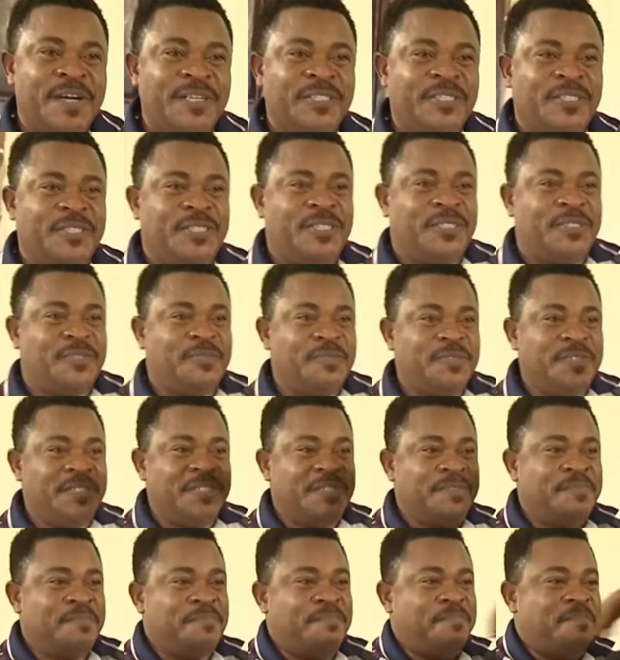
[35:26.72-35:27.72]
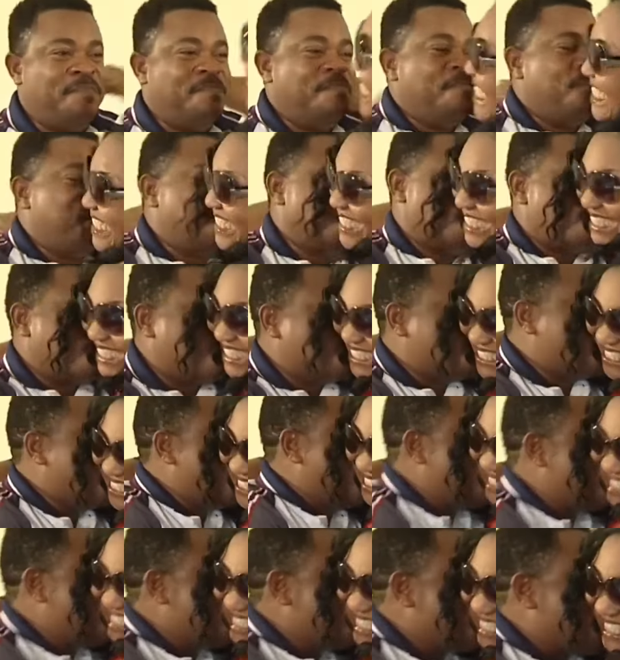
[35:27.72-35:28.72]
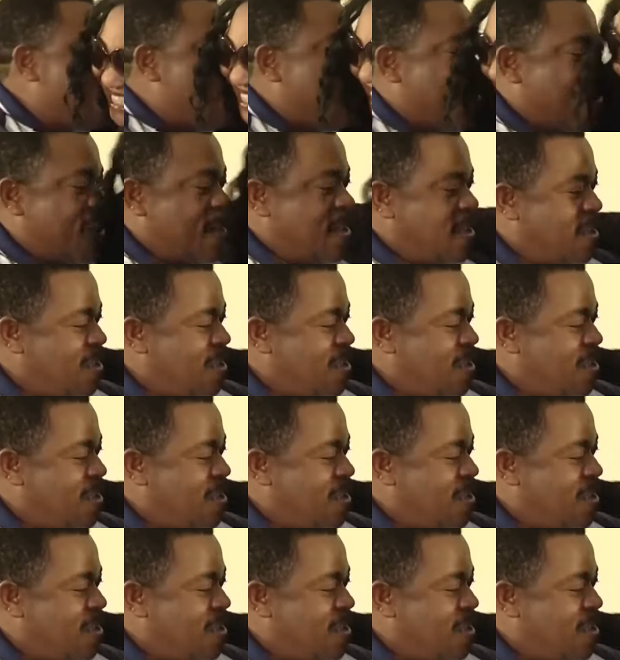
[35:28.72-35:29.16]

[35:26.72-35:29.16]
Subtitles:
my sweet boy.